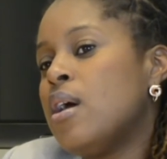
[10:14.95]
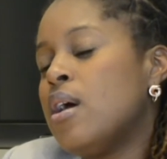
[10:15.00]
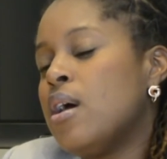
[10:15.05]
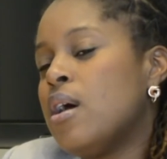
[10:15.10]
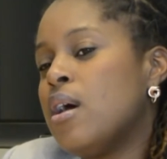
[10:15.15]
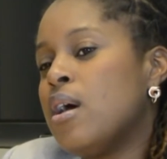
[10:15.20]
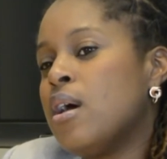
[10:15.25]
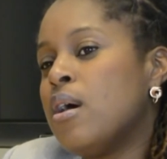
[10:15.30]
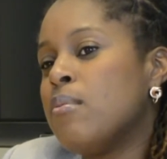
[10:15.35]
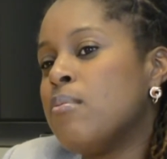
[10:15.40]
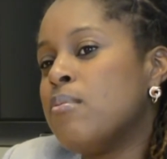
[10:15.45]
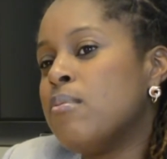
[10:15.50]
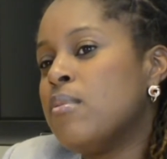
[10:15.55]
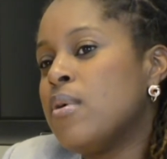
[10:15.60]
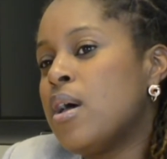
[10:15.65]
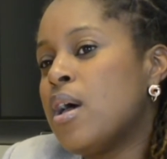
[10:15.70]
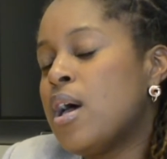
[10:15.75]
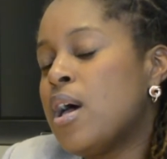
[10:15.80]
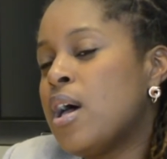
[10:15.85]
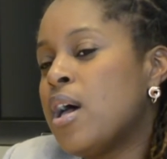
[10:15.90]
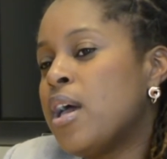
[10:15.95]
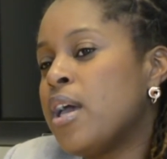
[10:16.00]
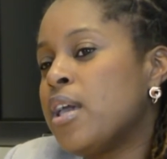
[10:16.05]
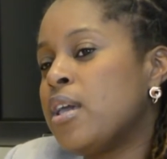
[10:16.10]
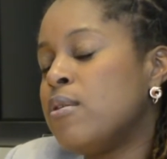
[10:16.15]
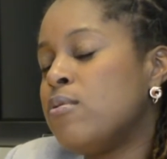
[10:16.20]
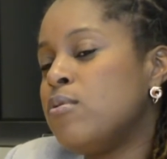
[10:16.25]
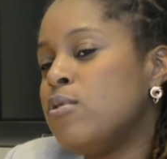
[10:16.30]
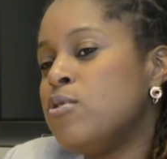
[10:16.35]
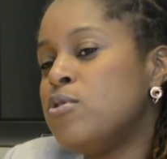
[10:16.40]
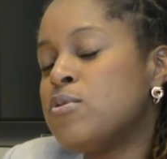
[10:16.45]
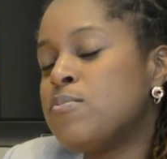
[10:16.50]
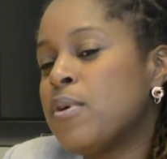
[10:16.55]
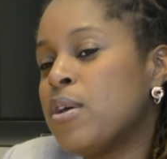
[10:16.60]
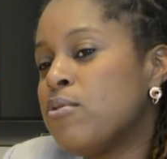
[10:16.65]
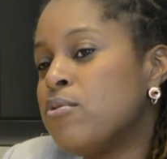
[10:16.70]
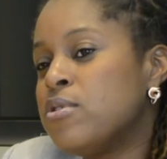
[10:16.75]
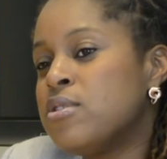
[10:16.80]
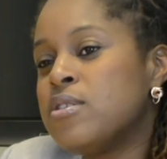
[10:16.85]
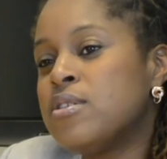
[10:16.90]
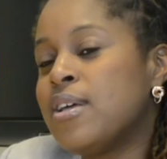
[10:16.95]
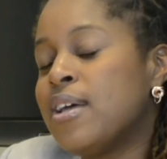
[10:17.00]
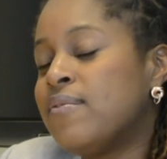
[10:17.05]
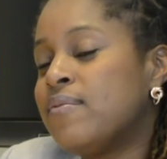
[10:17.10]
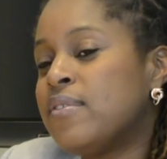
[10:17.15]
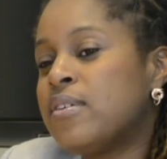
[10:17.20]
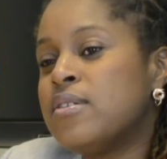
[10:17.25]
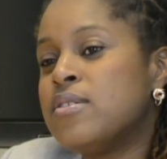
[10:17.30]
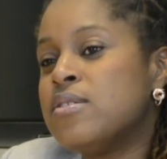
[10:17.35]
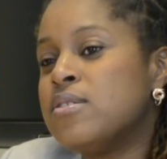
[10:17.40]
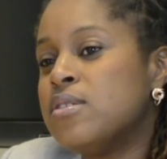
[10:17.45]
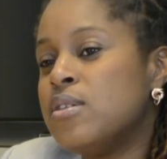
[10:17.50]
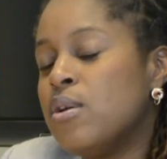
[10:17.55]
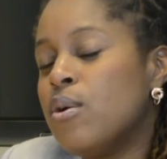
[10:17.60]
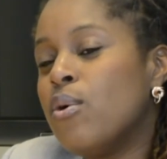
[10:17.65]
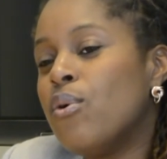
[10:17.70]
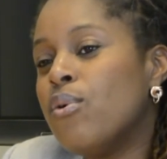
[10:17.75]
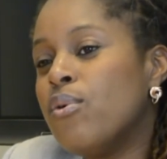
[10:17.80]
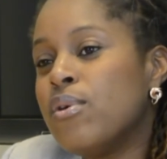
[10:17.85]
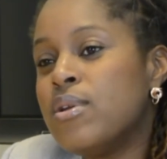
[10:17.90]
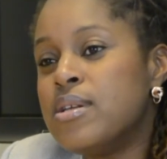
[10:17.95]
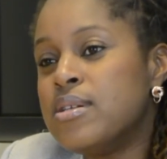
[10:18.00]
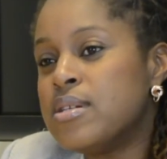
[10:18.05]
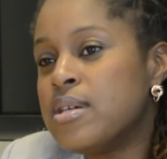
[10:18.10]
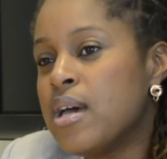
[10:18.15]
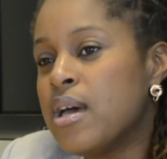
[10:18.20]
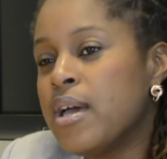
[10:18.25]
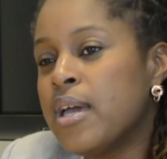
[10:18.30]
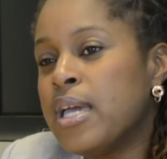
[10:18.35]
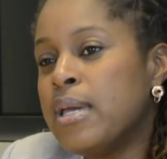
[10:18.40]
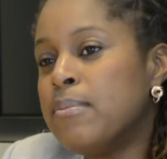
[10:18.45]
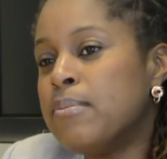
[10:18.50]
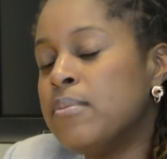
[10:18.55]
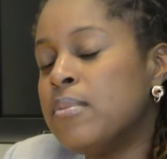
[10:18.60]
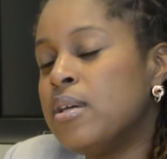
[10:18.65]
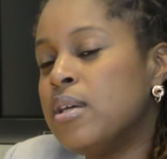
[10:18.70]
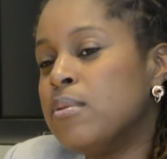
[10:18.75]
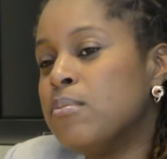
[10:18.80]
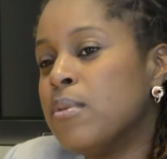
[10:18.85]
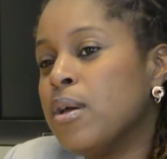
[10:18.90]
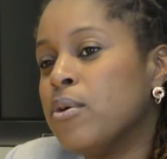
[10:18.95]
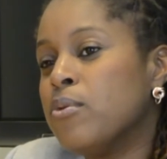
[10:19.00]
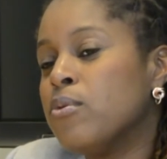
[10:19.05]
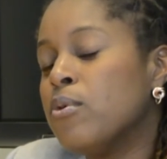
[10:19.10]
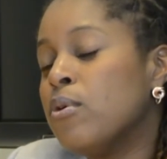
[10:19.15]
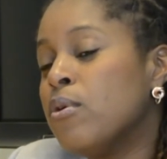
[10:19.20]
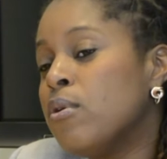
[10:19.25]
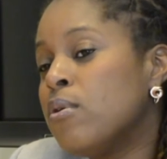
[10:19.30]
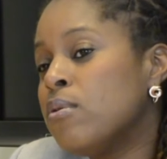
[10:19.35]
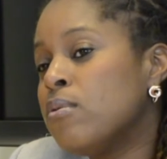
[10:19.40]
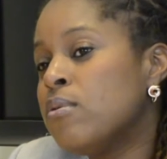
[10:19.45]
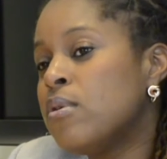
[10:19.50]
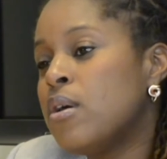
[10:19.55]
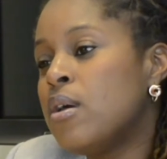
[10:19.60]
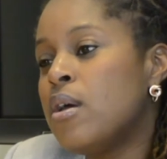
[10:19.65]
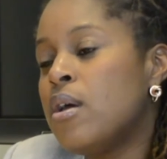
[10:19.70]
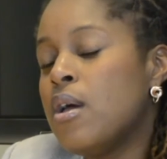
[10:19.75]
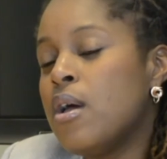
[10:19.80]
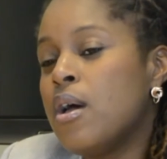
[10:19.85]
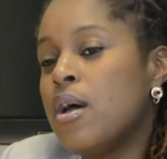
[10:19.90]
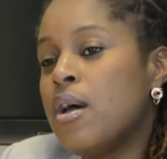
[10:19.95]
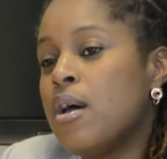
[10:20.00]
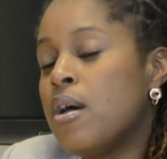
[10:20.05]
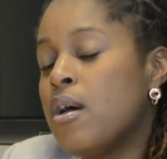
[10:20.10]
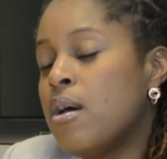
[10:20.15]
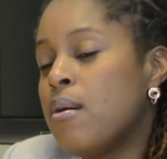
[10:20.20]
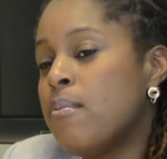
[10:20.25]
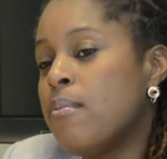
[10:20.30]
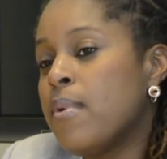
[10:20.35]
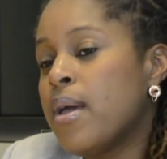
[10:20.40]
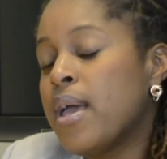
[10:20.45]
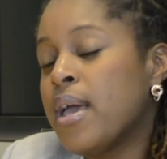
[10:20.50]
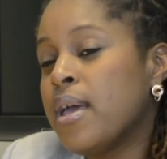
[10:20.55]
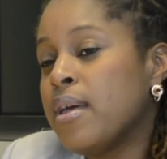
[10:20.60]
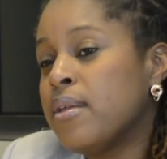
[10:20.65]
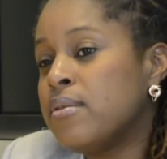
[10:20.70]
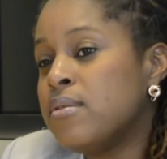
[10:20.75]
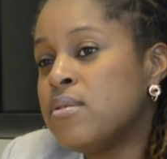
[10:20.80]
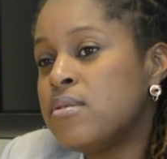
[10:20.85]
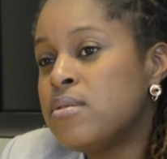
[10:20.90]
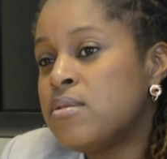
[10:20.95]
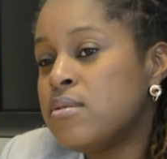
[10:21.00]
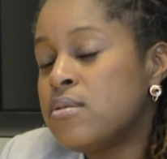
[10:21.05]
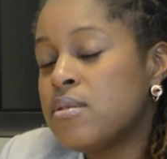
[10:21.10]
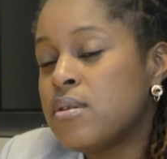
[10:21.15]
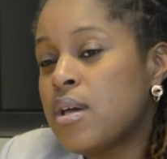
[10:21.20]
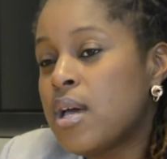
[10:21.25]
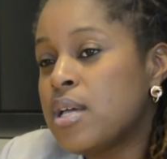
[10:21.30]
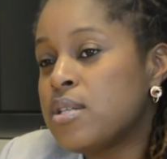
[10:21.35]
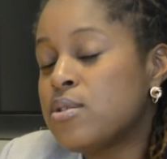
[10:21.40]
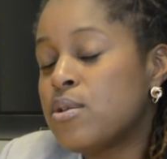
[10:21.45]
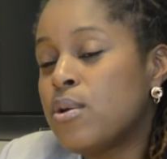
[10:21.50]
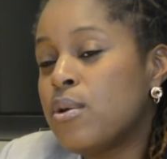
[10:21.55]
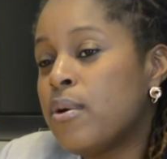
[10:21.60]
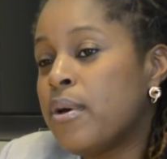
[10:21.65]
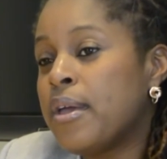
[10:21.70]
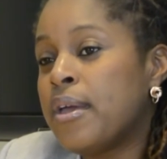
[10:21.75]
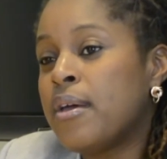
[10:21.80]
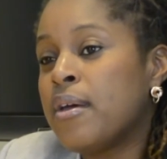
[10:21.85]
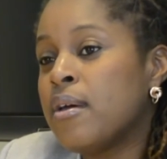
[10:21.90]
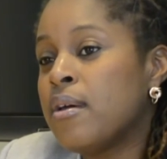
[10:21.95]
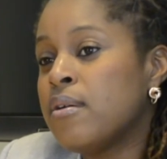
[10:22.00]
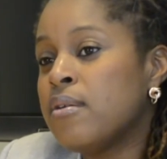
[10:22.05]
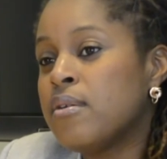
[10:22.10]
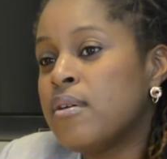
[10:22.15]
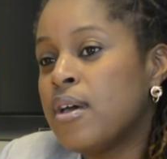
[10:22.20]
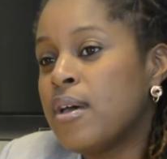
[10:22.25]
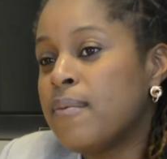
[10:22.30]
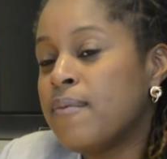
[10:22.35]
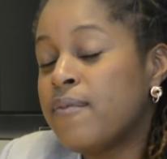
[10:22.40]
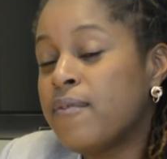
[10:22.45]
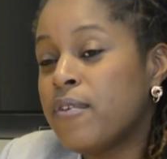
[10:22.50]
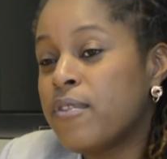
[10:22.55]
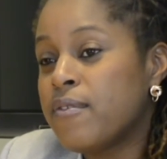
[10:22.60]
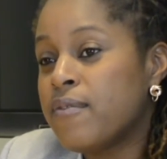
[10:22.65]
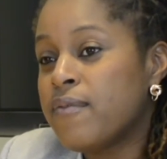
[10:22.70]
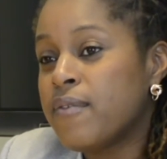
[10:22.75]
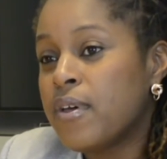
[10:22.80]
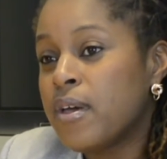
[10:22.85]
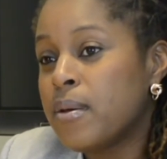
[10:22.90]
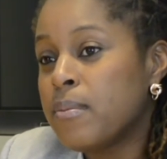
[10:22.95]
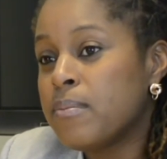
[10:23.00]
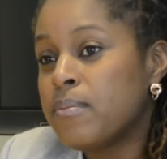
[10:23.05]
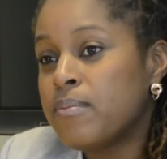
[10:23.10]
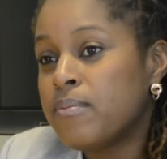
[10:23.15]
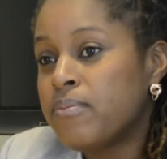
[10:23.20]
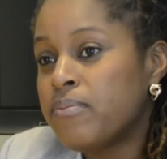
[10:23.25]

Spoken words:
I use my written advocacy all the time in my role, and as a lawyer and for the firm.